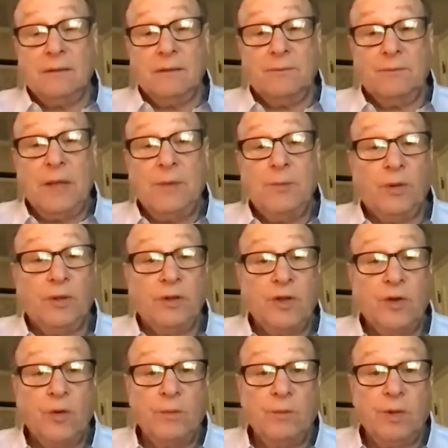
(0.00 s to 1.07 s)
people
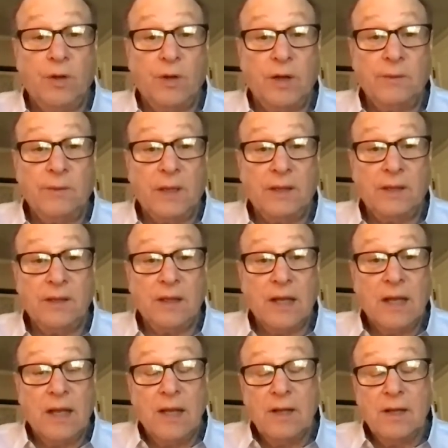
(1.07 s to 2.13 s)
to employment.
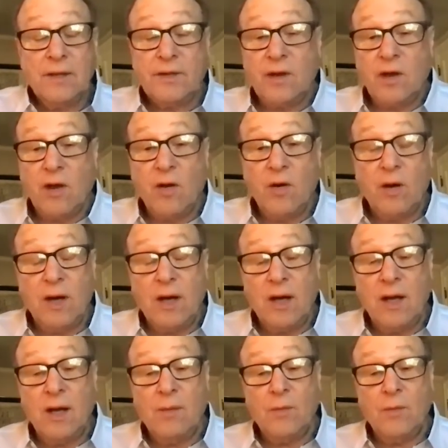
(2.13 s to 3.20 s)

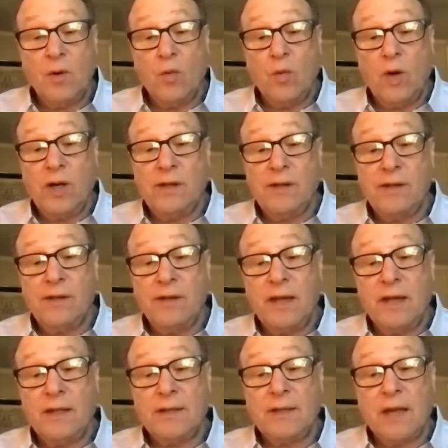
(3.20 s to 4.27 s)
So one of the
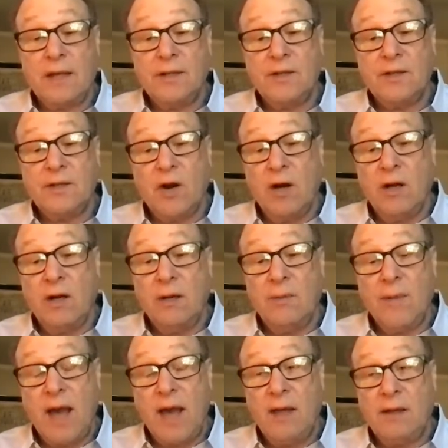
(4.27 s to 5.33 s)
things I started
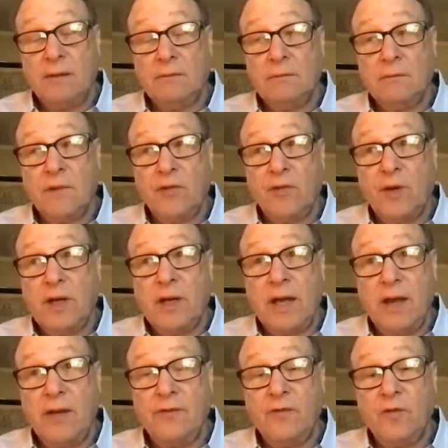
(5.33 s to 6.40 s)
about
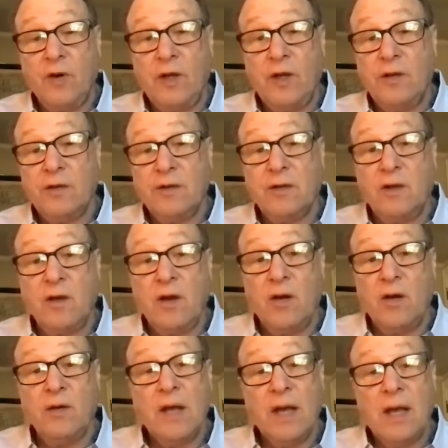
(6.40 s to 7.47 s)
3.5, 4 years
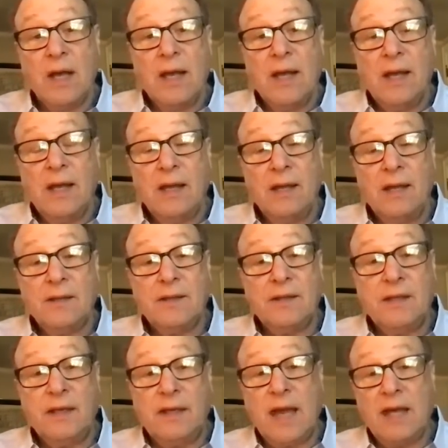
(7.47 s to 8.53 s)
ago is
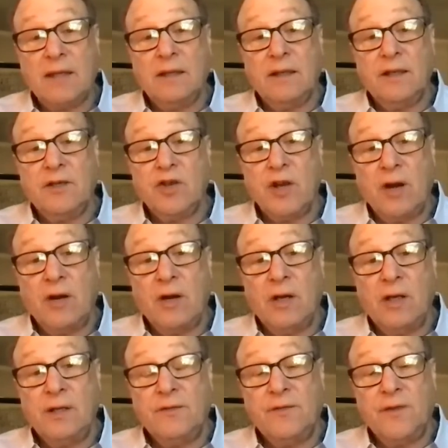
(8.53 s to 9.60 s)
the Catholic
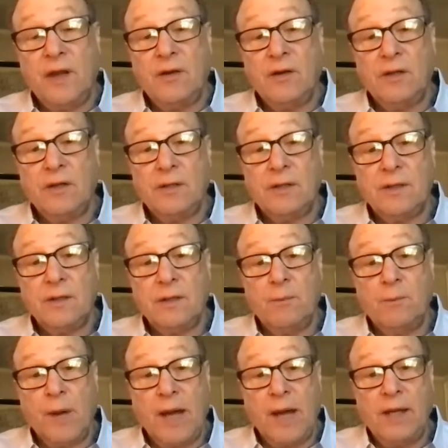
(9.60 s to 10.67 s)
Charities Veterans
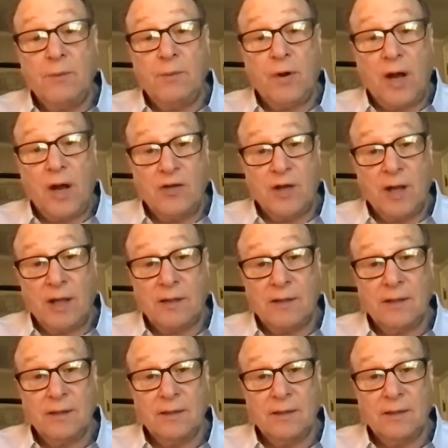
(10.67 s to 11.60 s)
Bike Project.